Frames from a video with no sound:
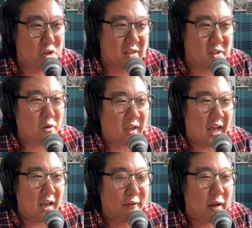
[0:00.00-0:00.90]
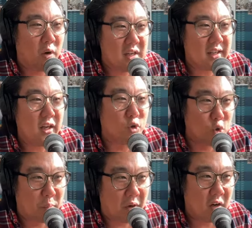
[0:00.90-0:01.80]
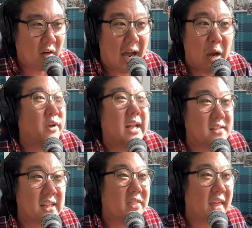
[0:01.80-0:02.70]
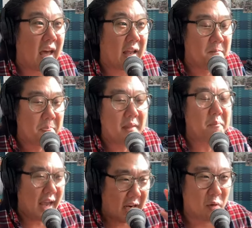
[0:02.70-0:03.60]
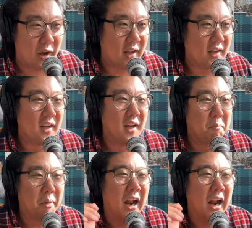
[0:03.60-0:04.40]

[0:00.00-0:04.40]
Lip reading: it's okay. If I was in an Uber, I would not say that. Anyway, but